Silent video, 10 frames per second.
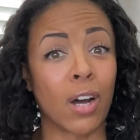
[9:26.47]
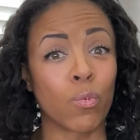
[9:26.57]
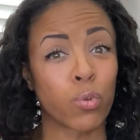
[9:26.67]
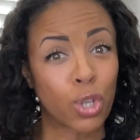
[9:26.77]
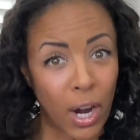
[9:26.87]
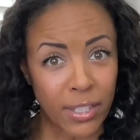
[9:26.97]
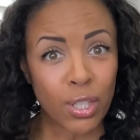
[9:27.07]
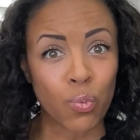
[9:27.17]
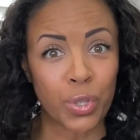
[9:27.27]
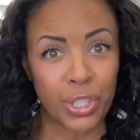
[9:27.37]
trying to
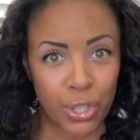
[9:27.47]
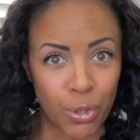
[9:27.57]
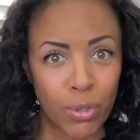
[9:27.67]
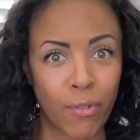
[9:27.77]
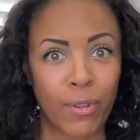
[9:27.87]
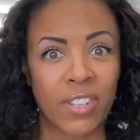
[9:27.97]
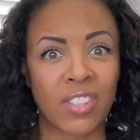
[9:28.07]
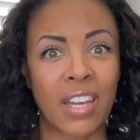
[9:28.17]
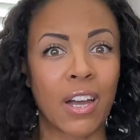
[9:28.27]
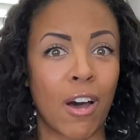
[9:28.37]
reduce for the
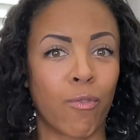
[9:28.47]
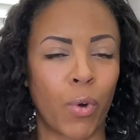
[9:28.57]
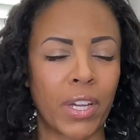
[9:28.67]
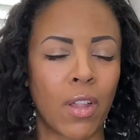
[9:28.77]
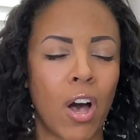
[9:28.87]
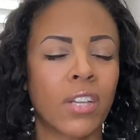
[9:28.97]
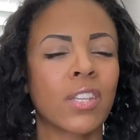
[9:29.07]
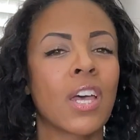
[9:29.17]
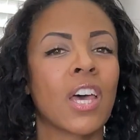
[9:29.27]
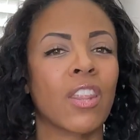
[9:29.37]
sake of weight loss,
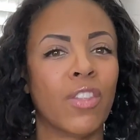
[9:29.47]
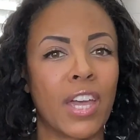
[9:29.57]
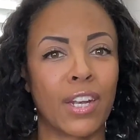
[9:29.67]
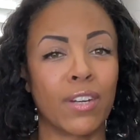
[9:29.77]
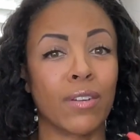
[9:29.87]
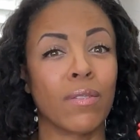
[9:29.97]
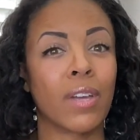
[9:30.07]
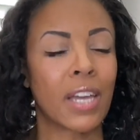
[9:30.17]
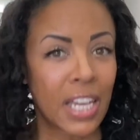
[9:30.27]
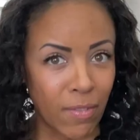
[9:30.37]
then
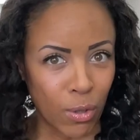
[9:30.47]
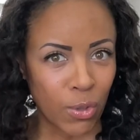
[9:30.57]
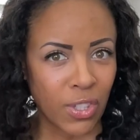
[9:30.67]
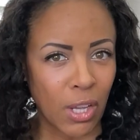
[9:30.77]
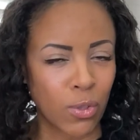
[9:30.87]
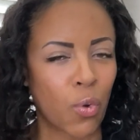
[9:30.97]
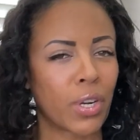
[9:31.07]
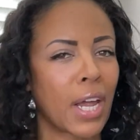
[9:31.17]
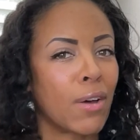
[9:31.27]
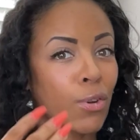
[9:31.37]
even though the scale's going
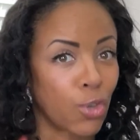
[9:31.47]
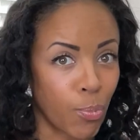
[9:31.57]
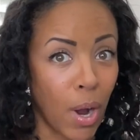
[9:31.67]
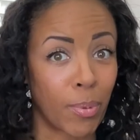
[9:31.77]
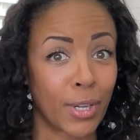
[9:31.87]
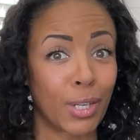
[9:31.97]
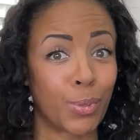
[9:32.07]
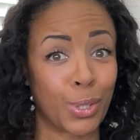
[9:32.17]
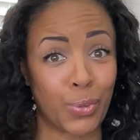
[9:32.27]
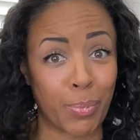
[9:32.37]
down, you're probably going to be
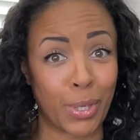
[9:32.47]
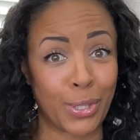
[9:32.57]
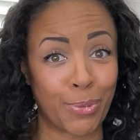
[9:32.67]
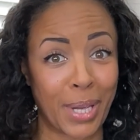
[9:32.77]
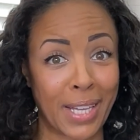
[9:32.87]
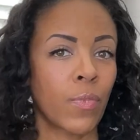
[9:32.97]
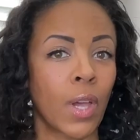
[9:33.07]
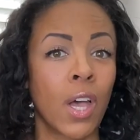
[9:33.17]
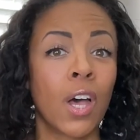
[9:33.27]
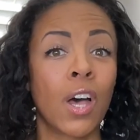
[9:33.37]
losing muscle mass.
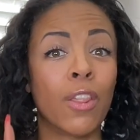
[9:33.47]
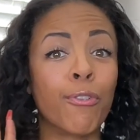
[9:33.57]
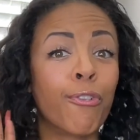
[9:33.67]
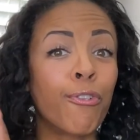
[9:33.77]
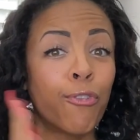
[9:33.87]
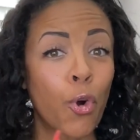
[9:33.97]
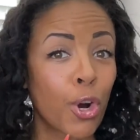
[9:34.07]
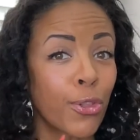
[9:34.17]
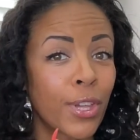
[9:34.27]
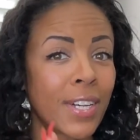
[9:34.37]
The
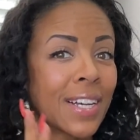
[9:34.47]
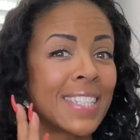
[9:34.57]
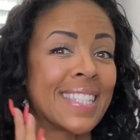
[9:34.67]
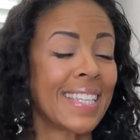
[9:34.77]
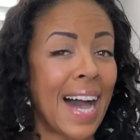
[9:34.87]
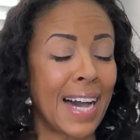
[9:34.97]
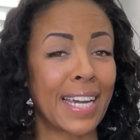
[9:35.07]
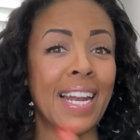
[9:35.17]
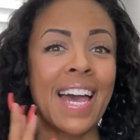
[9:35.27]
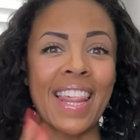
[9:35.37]
fourth
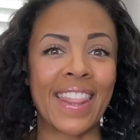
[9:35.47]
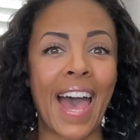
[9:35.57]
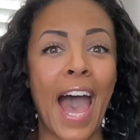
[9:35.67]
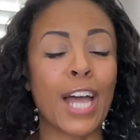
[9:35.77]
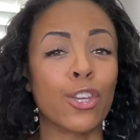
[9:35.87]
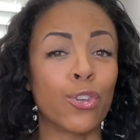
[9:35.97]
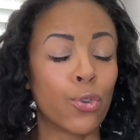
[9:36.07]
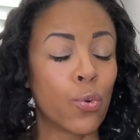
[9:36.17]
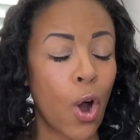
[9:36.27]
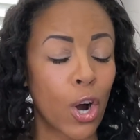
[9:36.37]
sign that
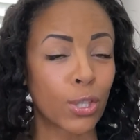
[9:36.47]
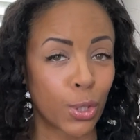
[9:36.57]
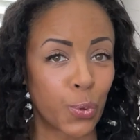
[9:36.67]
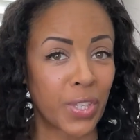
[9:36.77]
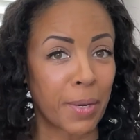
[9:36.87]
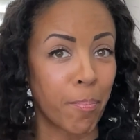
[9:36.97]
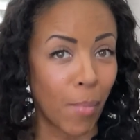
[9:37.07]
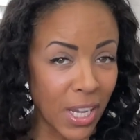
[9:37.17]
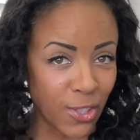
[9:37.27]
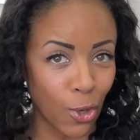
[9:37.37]
you are losing
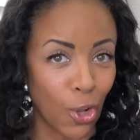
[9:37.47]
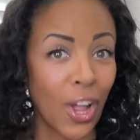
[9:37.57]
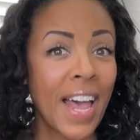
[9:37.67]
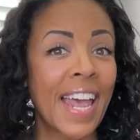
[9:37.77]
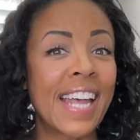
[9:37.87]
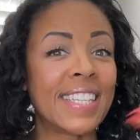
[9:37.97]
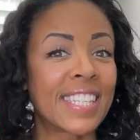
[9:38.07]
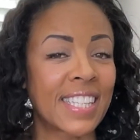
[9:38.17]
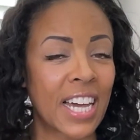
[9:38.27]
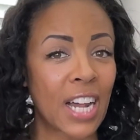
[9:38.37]
muscle
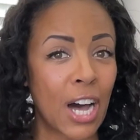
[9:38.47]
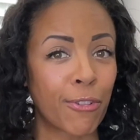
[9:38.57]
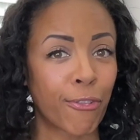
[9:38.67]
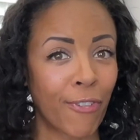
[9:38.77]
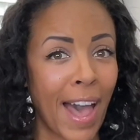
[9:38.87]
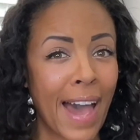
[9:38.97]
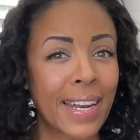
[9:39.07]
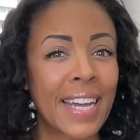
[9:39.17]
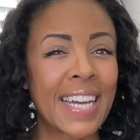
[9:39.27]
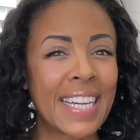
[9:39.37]
instead of fat
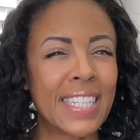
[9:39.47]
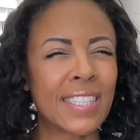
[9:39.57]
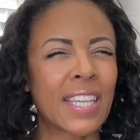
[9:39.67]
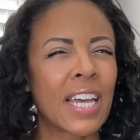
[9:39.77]
is